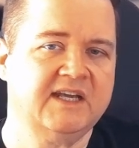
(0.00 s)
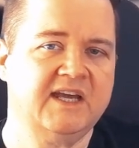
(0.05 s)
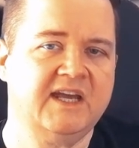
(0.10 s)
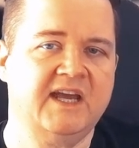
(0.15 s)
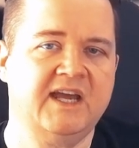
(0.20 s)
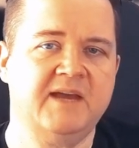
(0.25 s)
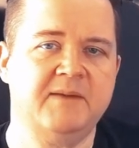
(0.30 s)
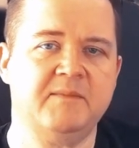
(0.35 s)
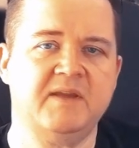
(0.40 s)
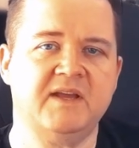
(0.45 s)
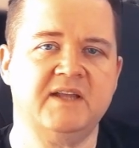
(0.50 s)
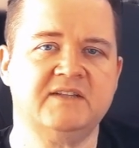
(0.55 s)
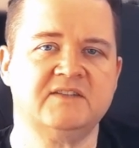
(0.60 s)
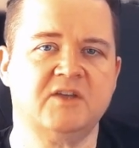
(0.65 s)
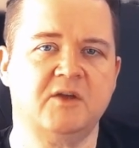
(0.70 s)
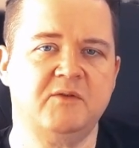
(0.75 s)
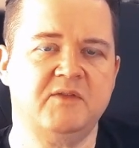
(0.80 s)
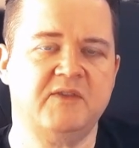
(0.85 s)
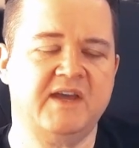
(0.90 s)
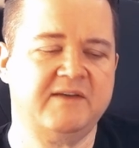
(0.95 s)
um, and
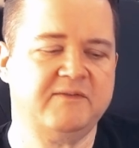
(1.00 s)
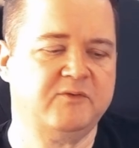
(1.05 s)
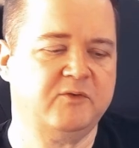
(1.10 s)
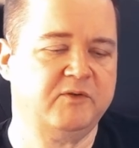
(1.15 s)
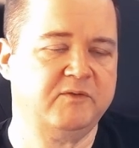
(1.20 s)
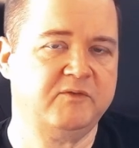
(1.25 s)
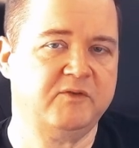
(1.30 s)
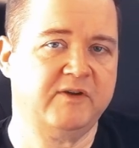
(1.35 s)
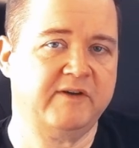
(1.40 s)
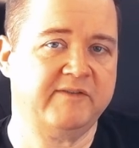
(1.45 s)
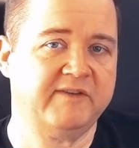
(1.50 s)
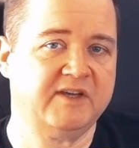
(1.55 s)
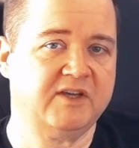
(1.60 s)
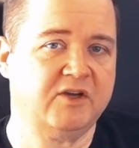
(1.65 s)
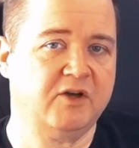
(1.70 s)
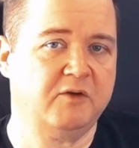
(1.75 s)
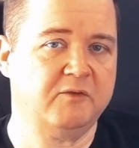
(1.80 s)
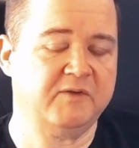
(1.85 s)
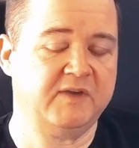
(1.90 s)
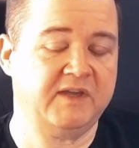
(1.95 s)
so therefore, if you're having
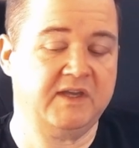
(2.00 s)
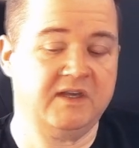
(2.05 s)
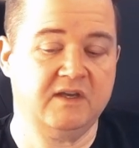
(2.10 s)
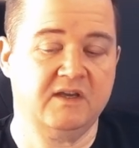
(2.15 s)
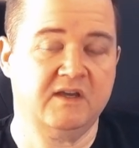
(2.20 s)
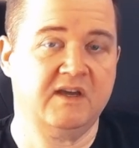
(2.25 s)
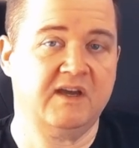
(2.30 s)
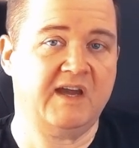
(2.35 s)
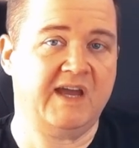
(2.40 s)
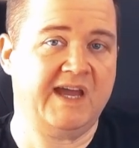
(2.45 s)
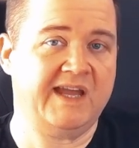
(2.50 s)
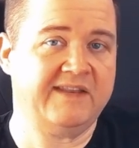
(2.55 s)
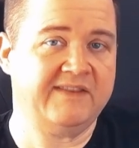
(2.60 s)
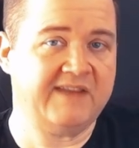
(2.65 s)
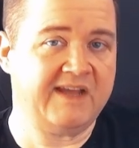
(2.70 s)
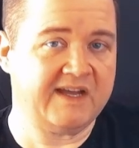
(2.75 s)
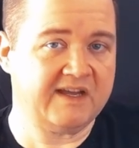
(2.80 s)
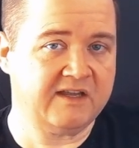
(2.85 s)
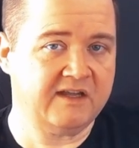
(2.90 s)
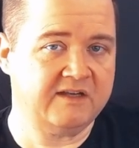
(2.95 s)
coffee
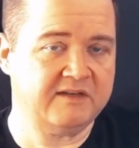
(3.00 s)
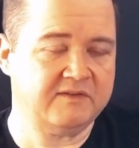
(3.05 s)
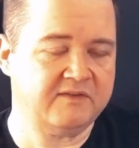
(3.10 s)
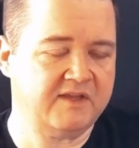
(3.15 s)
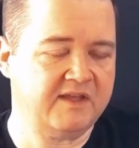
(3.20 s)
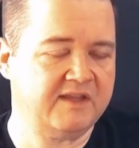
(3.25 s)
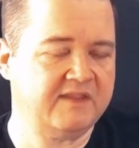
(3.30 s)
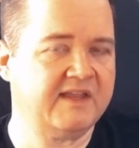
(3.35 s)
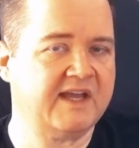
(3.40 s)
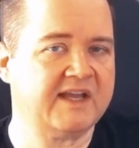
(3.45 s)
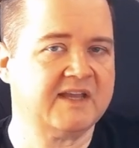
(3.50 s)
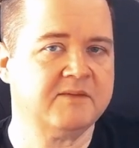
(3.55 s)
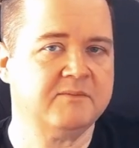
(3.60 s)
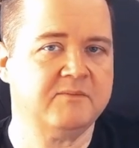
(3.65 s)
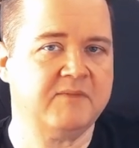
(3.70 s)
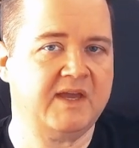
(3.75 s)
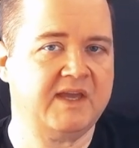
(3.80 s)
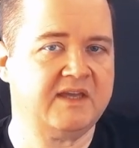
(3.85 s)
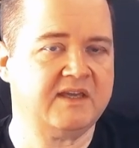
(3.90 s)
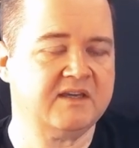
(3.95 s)
and that kind of thing, that
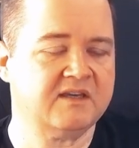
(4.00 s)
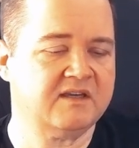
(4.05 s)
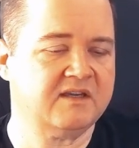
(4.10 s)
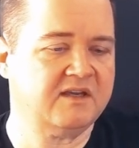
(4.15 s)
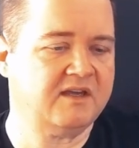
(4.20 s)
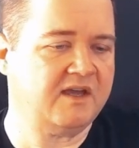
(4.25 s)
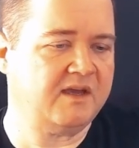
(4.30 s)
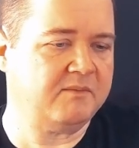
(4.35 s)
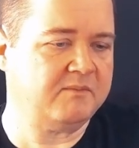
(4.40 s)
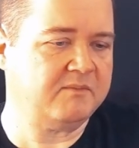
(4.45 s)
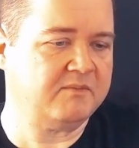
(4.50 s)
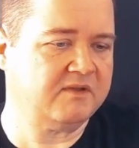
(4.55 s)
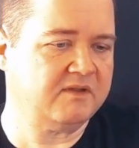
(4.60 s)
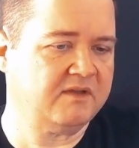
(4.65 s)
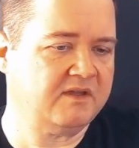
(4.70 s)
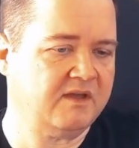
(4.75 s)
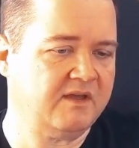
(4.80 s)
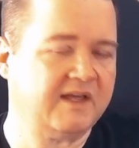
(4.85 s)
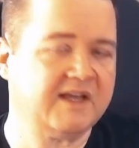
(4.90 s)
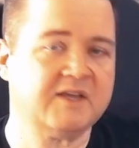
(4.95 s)
can make um,
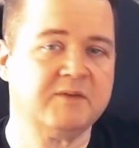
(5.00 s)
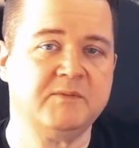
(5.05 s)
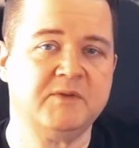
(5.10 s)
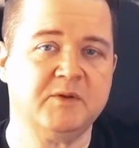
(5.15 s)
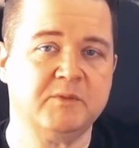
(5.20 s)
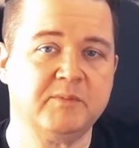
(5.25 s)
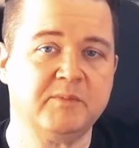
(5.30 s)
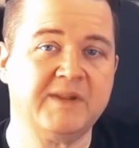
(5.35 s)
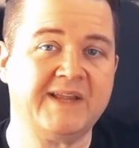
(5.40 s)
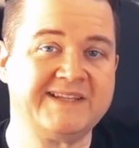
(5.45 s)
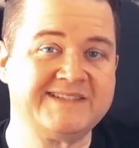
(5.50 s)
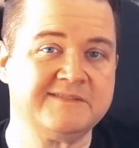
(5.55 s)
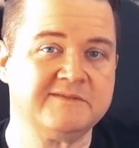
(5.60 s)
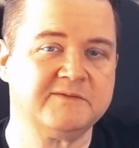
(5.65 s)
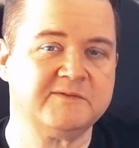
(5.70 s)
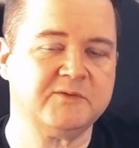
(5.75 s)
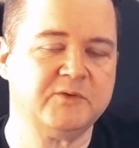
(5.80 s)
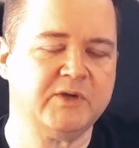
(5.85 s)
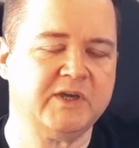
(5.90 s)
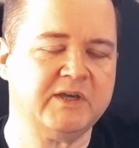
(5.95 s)
you know that can be
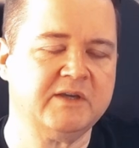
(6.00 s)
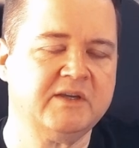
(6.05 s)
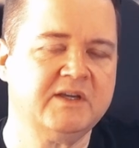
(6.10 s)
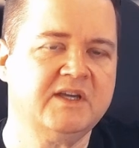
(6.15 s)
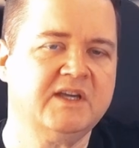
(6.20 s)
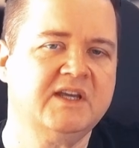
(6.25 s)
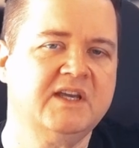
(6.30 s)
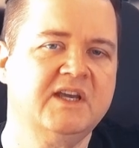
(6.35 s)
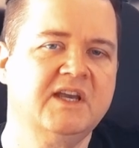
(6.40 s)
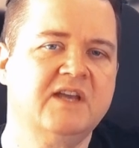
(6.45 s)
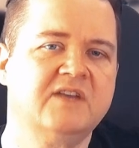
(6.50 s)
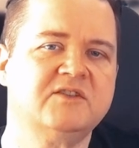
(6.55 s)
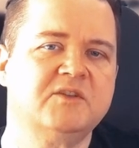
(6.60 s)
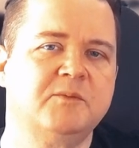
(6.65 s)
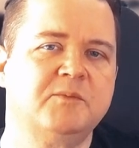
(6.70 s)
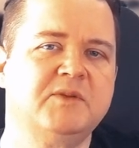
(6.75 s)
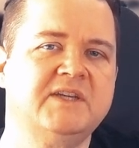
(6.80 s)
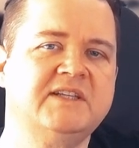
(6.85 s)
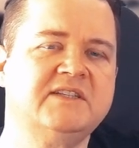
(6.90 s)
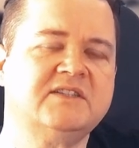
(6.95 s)
unpleasant for you. So
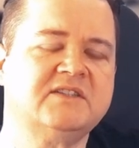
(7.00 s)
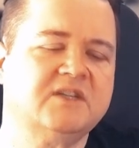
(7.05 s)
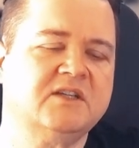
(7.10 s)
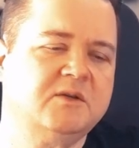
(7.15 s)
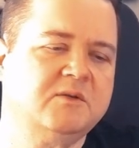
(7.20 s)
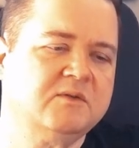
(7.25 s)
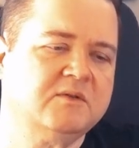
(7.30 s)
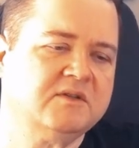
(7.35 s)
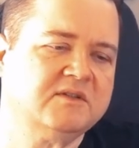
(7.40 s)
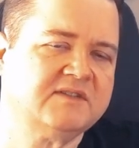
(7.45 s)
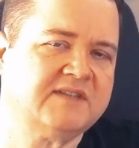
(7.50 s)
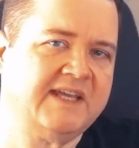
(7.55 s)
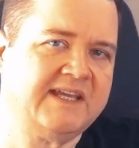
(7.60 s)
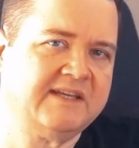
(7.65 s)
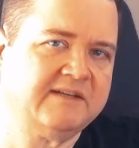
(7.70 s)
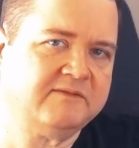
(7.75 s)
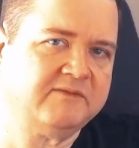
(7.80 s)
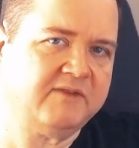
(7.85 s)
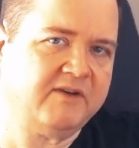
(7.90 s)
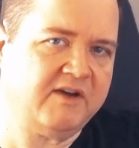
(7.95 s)
please do
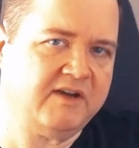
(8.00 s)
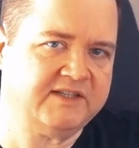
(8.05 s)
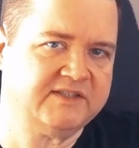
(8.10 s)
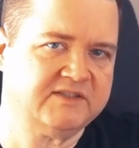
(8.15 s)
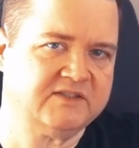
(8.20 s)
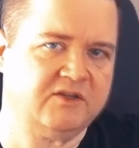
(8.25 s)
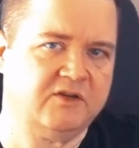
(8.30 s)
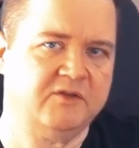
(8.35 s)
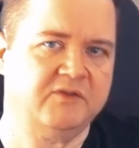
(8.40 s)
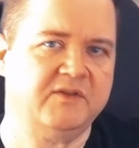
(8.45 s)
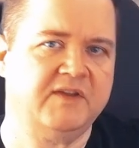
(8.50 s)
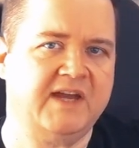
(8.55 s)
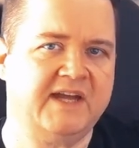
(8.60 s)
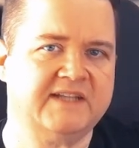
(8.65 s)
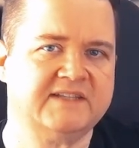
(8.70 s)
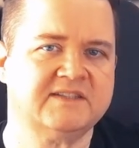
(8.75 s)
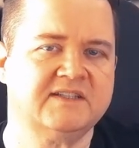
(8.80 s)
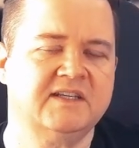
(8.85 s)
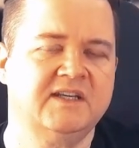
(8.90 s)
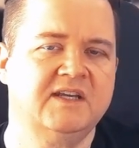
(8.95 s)
take advice on
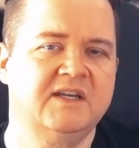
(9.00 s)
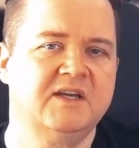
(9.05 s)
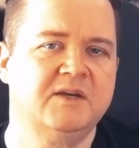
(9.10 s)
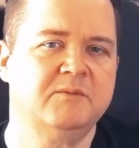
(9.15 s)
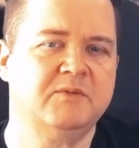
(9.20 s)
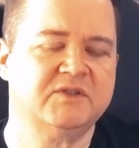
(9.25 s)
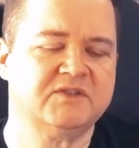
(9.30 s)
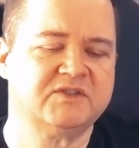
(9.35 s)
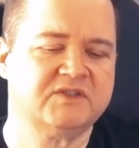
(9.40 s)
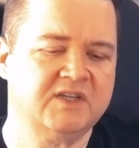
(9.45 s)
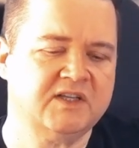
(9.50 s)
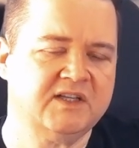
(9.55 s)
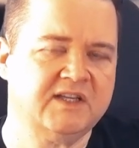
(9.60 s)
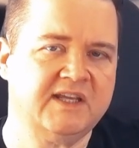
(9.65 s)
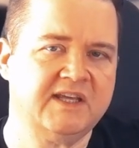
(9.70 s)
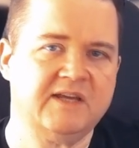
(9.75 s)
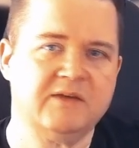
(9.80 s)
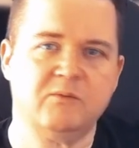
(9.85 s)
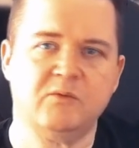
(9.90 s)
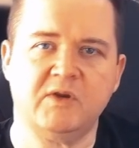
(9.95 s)
that. But
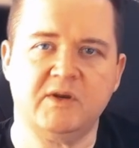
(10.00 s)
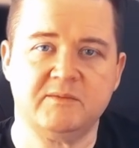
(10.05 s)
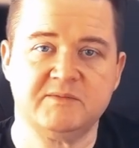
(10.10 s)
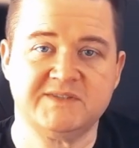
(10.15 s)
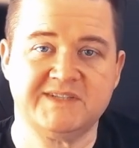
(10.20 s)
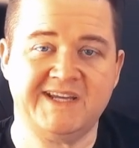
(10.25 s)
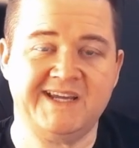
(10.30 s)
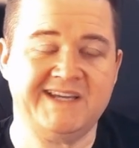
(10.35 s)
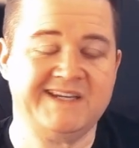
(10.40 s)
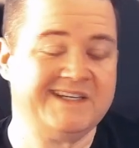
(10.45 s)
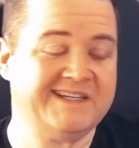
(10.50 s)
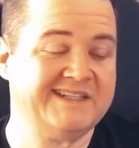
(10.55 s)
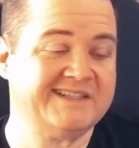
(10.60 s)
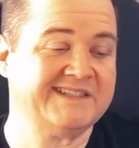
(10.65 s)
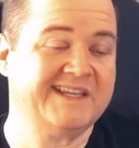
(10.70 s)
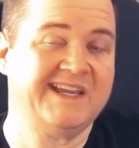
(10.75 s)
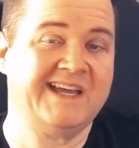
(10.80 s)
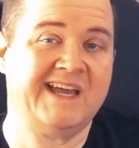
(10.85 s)
certainly, what I'm saying is